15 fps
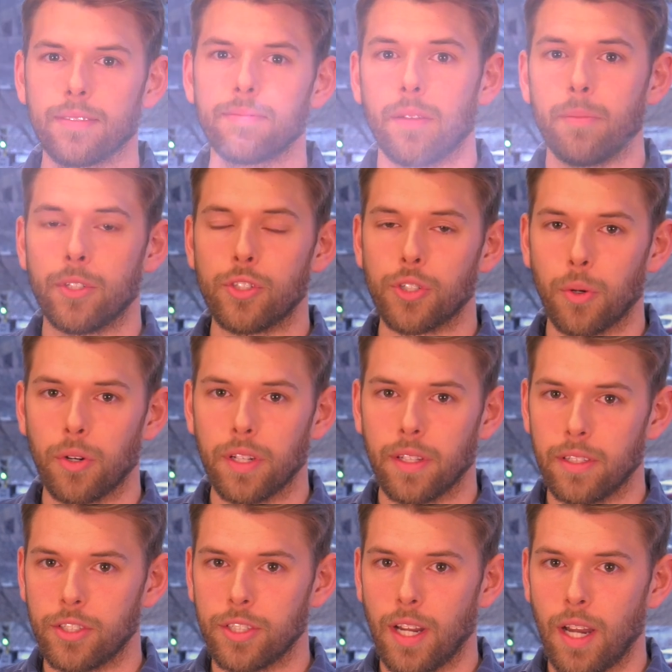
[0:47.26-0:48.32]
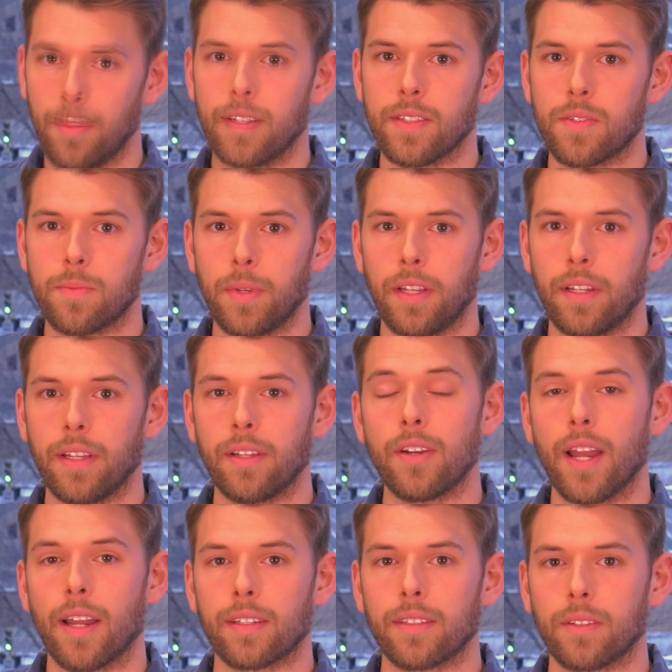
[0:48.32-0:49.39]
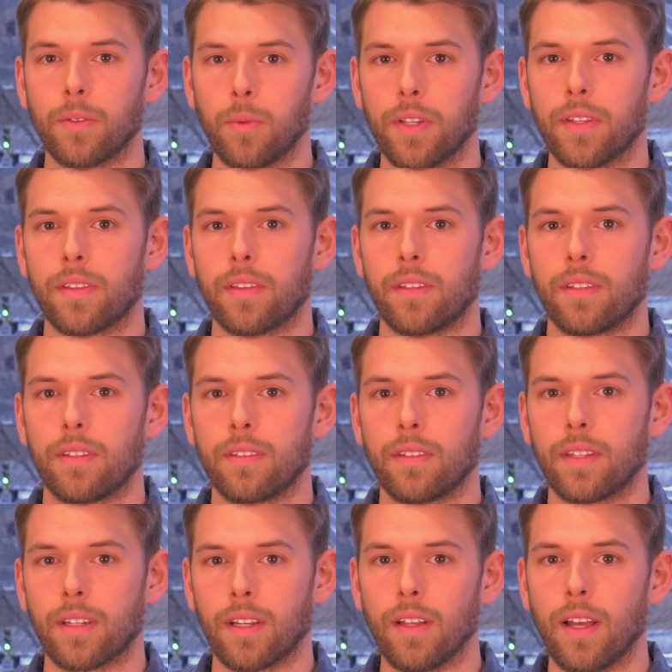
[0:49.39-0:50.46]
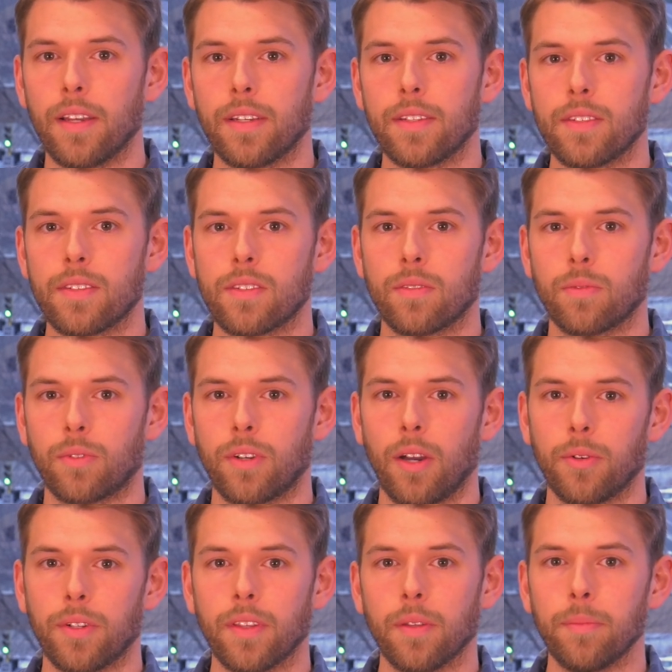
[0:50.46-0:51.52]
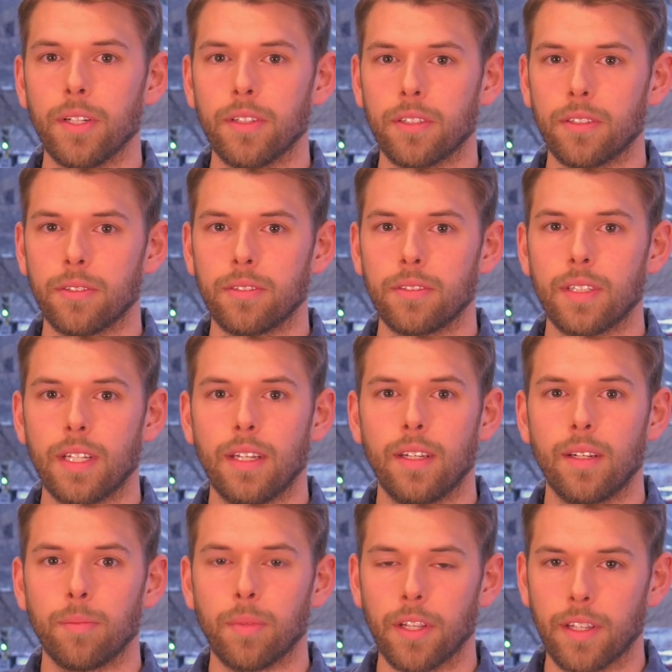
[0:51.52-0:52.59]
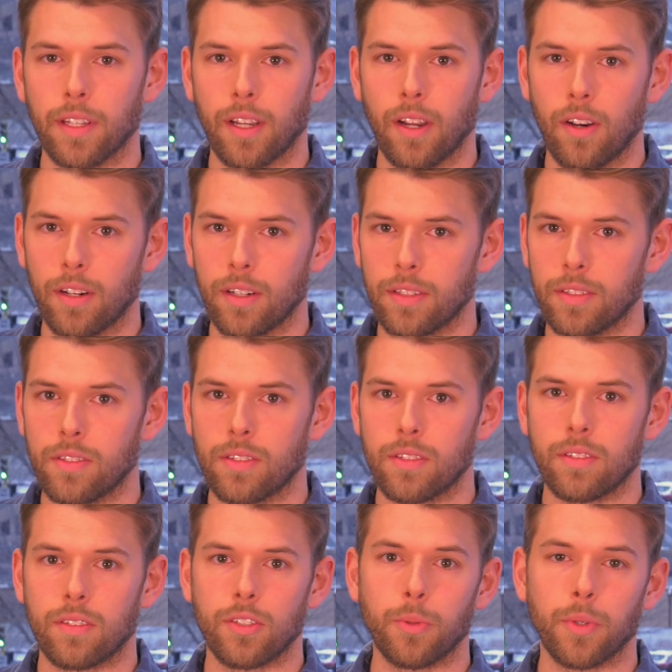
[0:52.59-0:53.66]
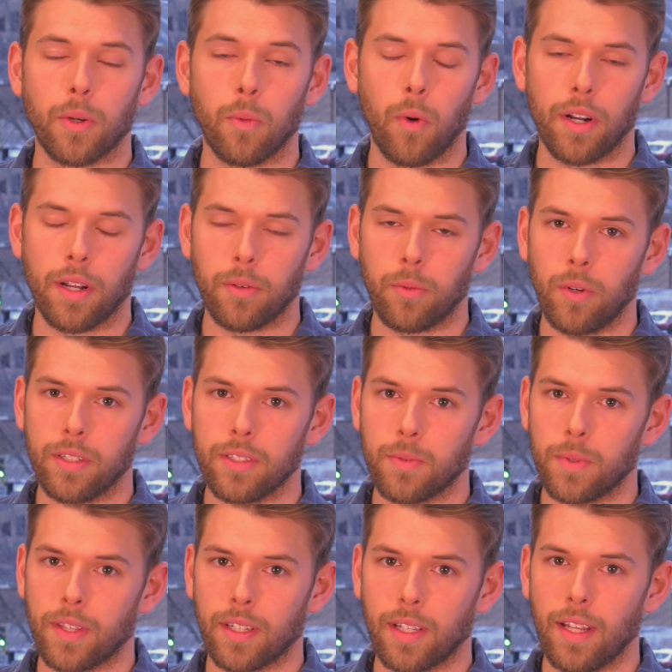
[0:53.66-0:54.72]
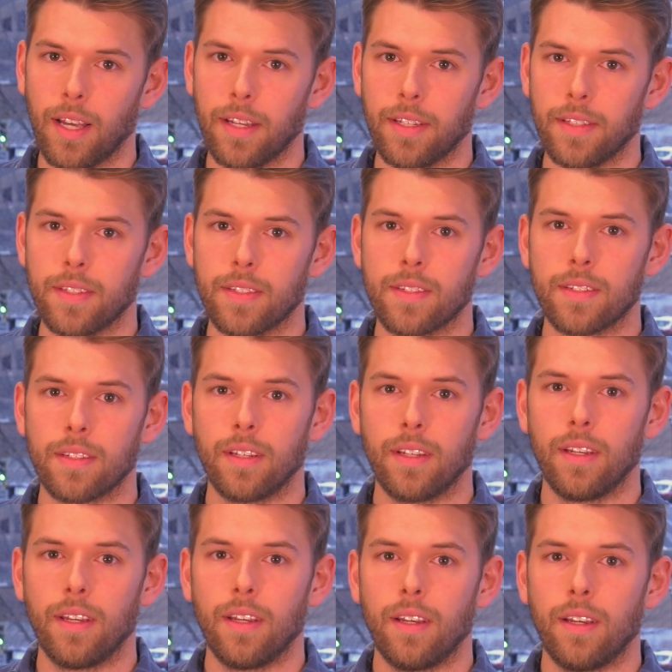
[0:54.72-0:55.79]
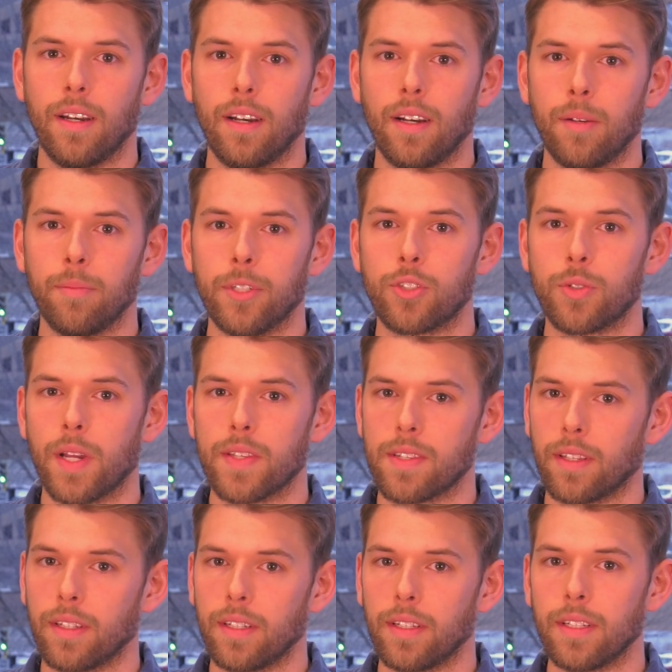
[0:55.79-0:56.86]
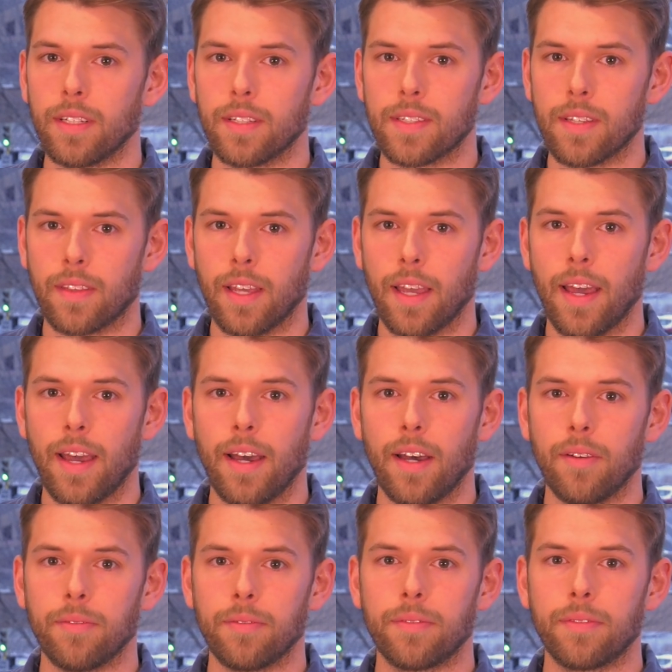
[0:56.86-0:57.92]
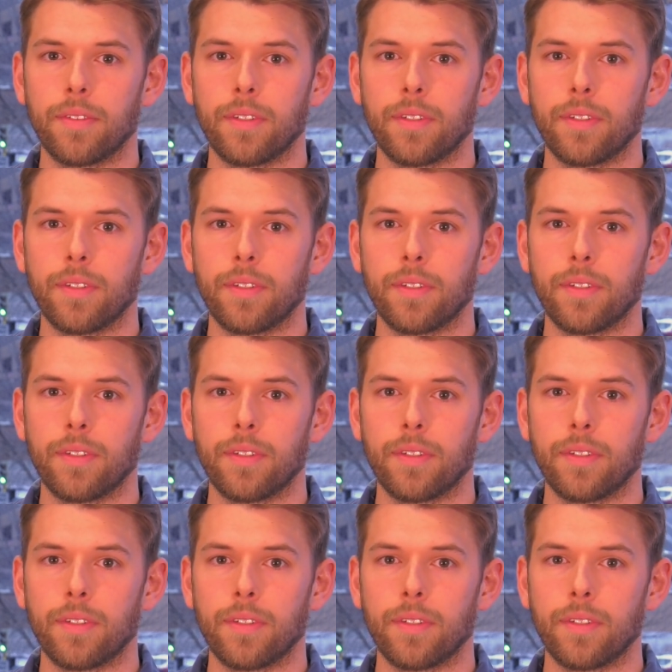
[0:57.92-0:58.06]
The majority of the job is spent interacting with the clients. We're out in the milieu, playing cards, doing one-on-ones with the clients, addressing any needs that they have,